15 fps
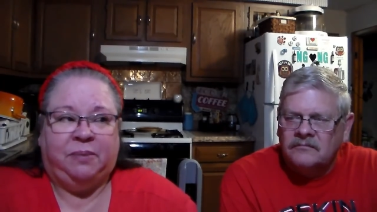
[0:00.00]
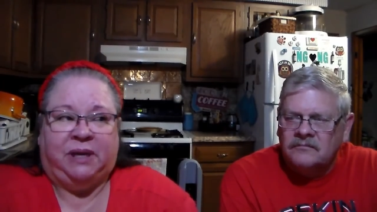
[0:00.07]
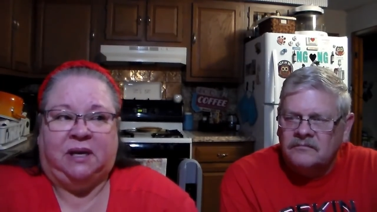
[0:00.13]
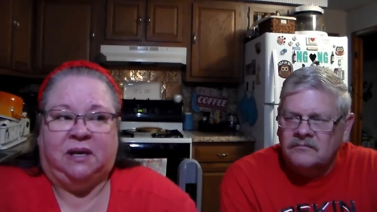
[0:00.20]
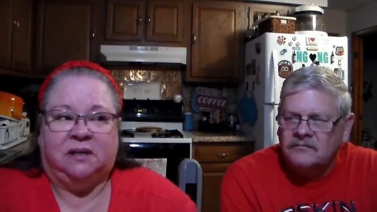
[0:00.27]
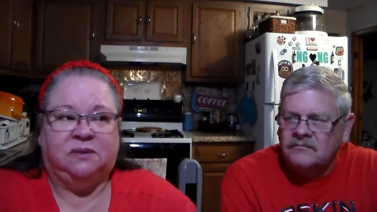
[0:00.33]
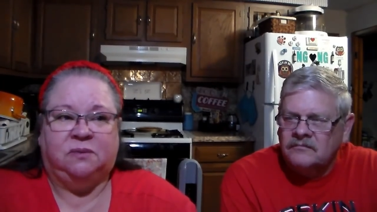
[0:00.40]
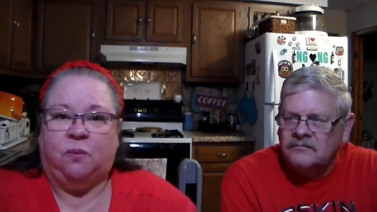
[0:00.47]

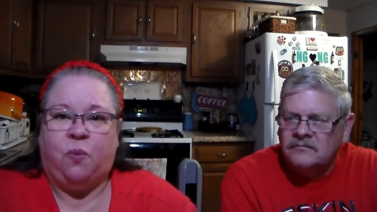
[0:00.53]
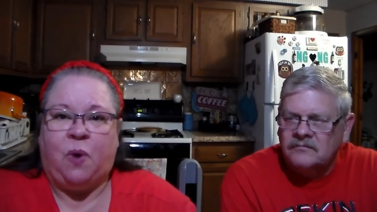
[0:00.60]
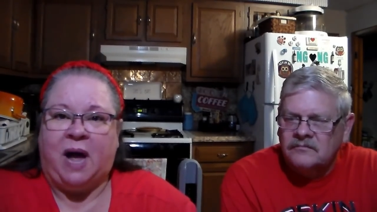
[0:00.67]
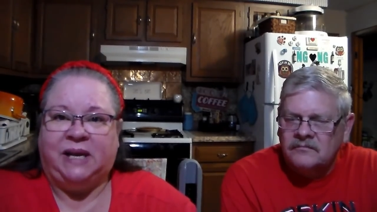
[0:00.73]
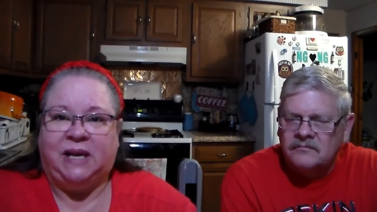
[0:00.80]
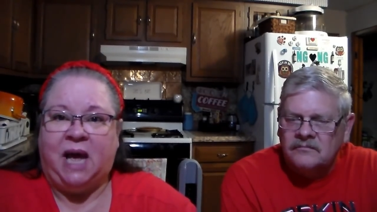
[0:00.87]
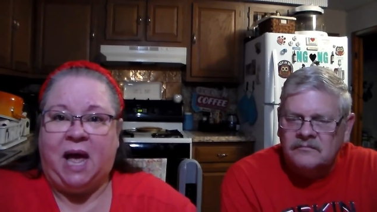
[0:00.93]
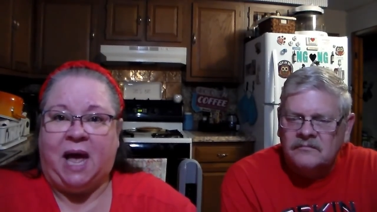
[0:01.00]
Speaker 1: because
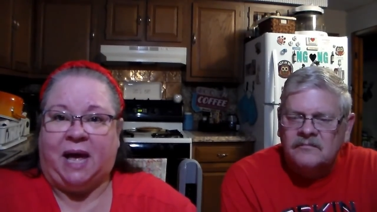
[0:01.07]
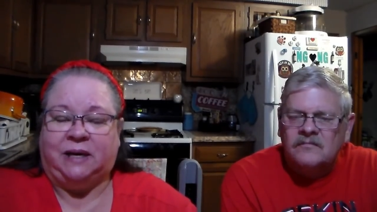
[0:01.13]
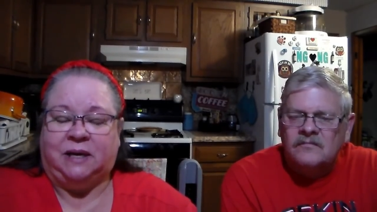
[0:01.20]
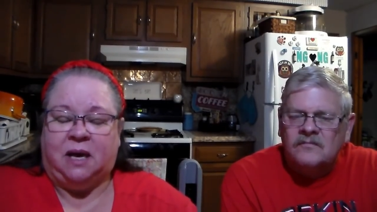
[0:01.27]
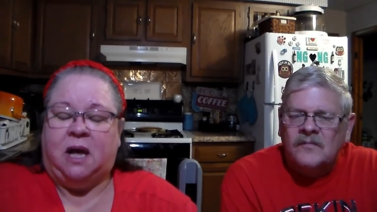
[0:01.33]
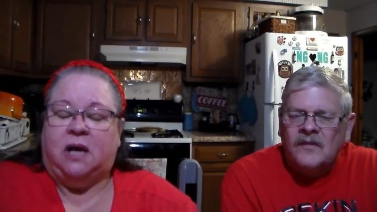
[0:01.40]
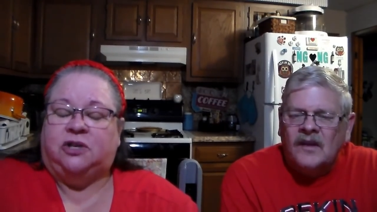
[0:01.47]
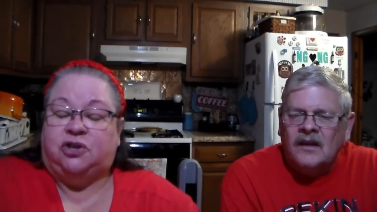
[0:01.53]
why not?
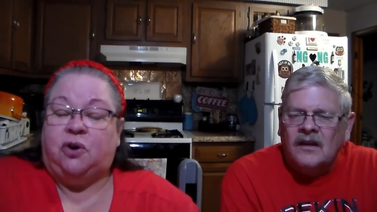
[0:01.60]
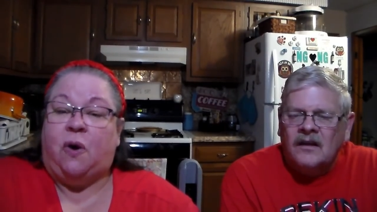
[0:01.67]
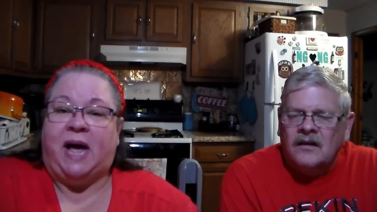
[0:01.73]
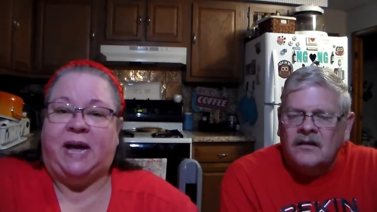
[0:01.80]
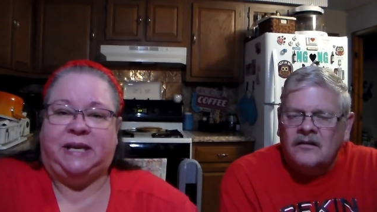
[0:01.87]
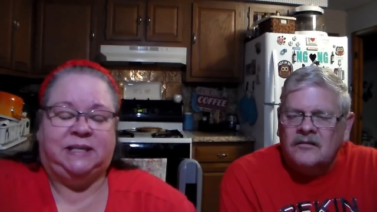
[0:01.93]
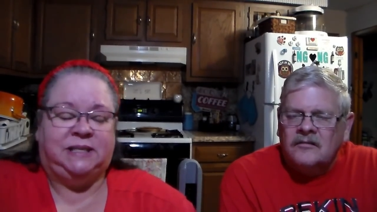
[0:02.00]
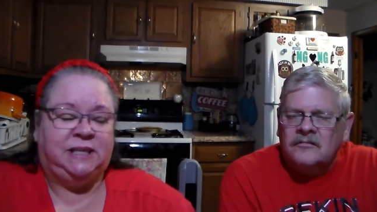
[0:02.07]
So
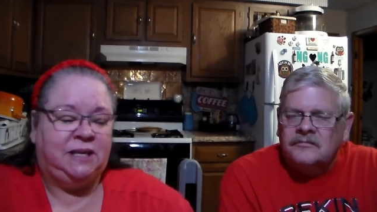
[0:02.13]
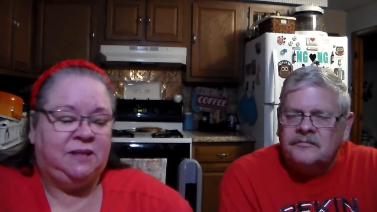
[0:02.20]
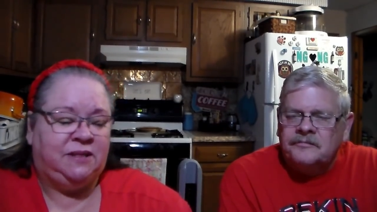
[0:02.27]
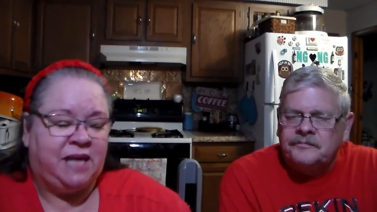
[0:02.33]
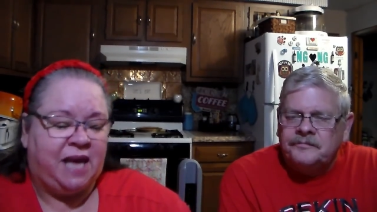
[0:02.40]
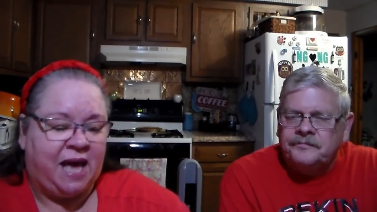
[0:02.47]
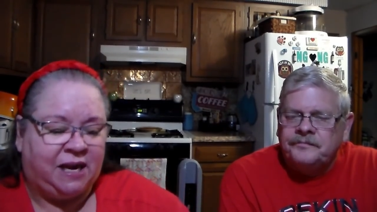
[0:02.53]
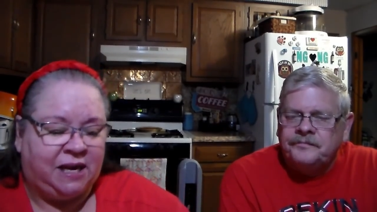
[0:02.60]
I did
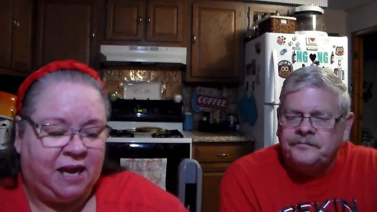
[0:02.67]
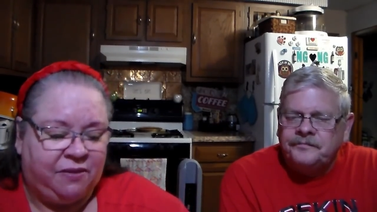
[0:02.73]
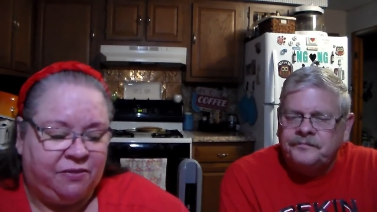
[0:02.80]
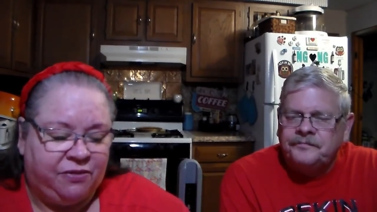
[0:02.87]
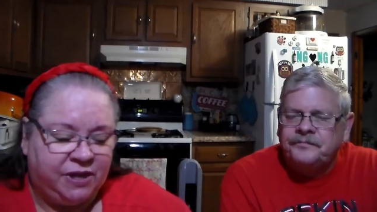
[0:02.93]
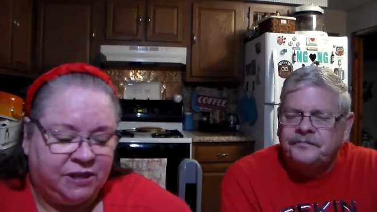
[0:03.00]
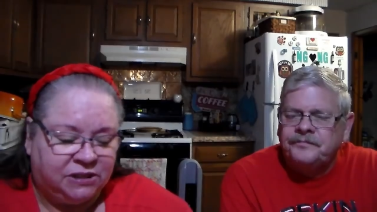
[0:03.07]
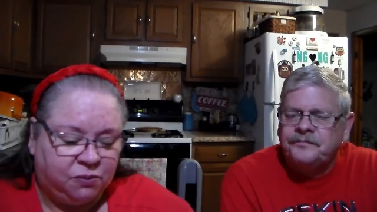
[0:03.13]
that,
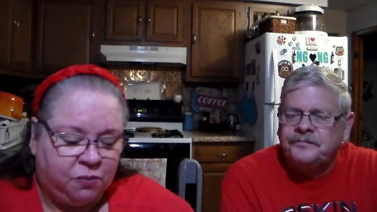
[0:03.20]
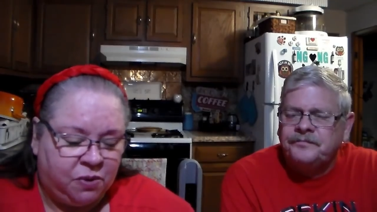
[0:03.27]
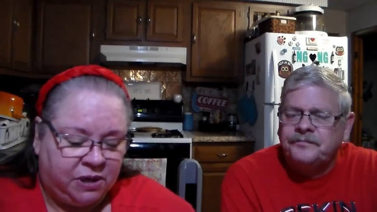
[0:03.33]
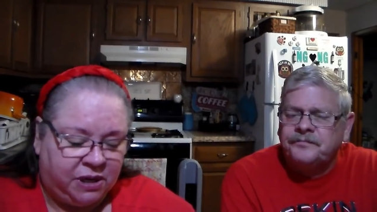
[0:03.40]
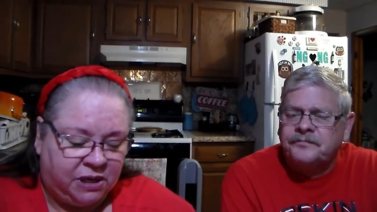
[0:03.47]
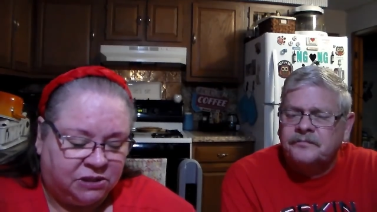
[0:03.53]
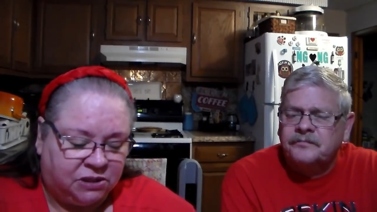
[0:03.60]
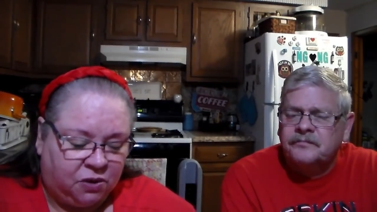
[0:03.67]
and this
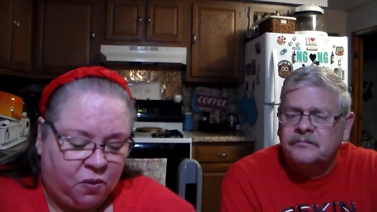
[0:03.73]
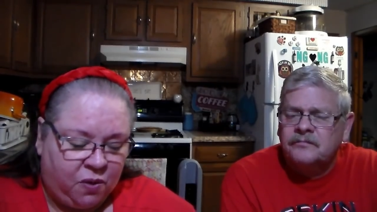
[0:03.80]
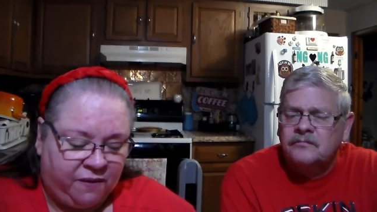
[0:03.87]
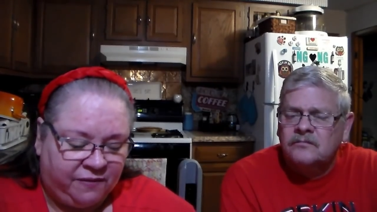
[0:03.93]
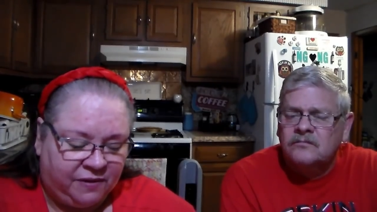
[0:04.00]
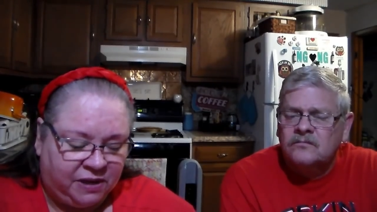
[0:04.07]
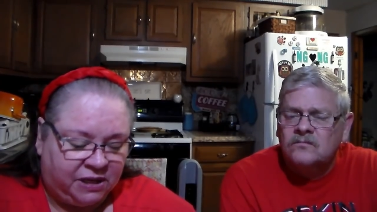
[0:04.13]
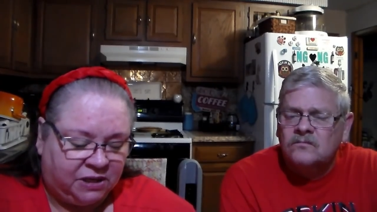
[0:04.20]
one is
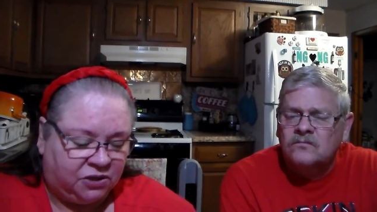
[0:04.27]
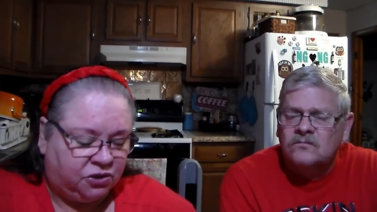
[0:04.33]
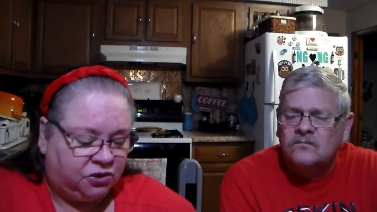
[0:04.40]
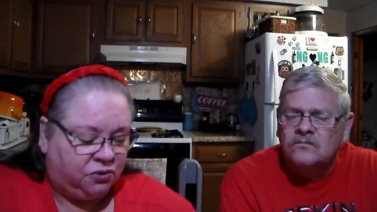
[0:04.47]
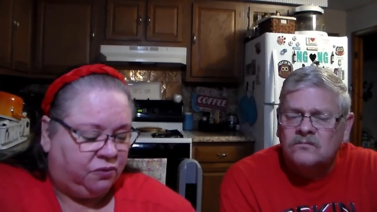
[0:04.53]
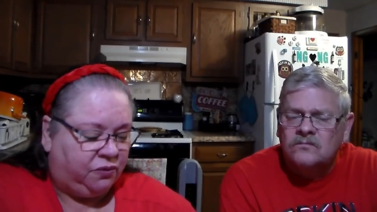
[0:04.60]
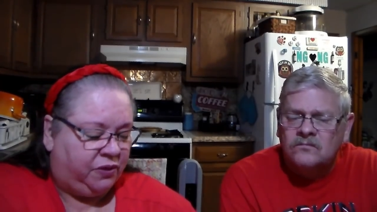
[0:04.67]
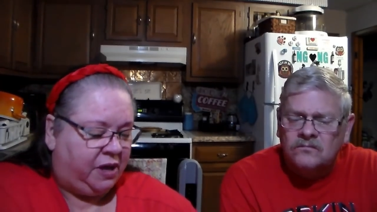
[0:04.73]
equivalent
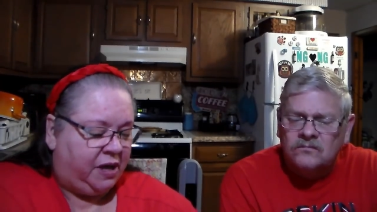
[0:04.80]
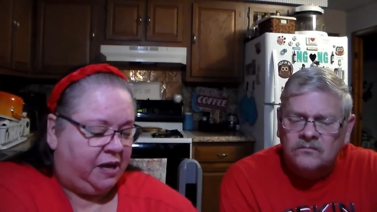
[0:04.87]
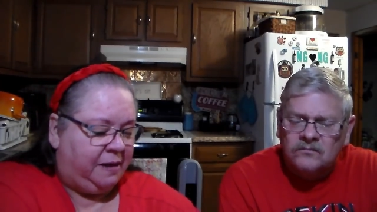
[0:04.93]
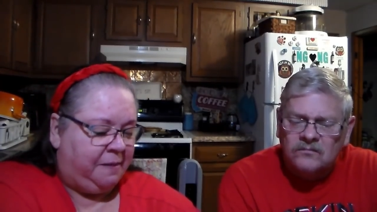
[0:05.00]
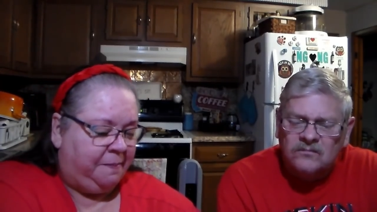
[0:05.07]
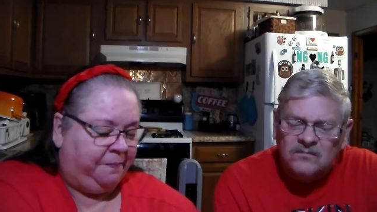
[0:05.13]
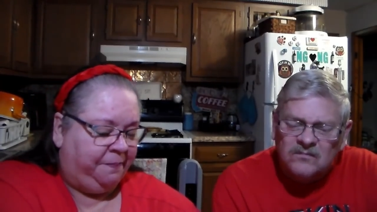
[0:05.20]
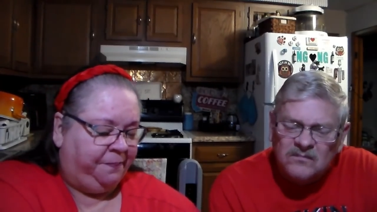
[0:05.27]
to
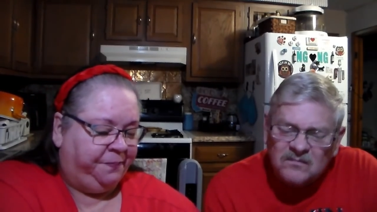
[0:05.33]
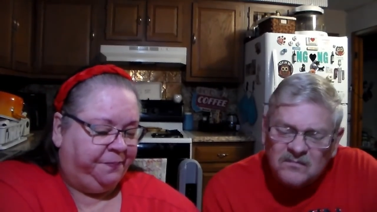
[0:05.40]
the,